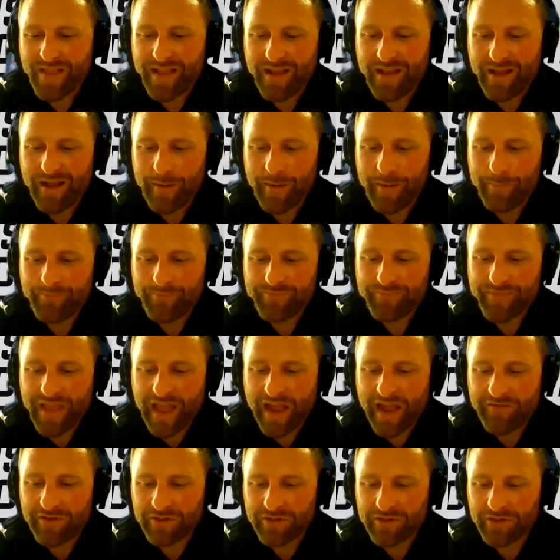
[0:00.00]
um,
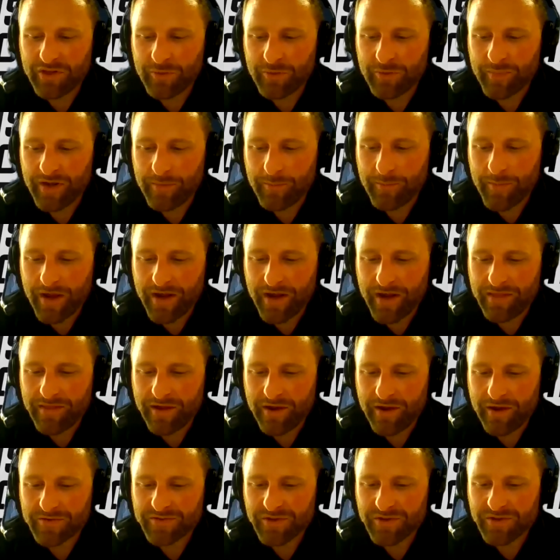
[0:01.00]
have a little bit of money
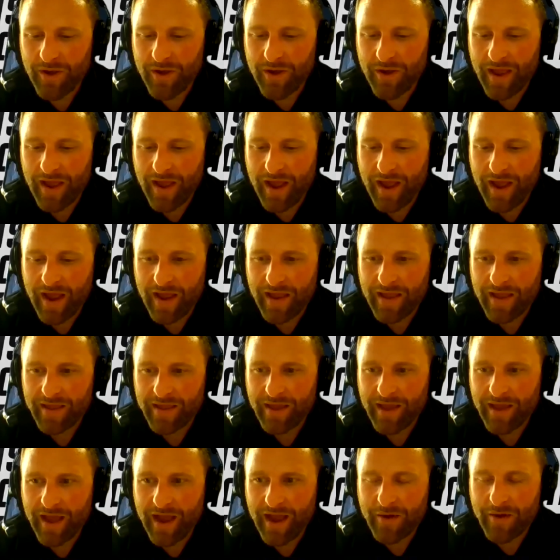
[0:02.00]
there. So I,
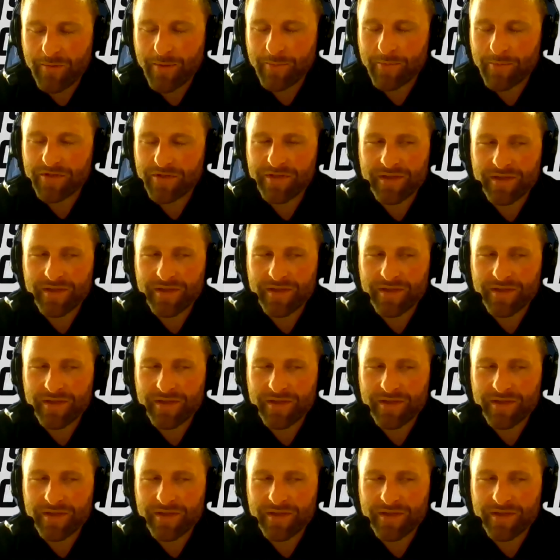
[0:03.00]
I, I remember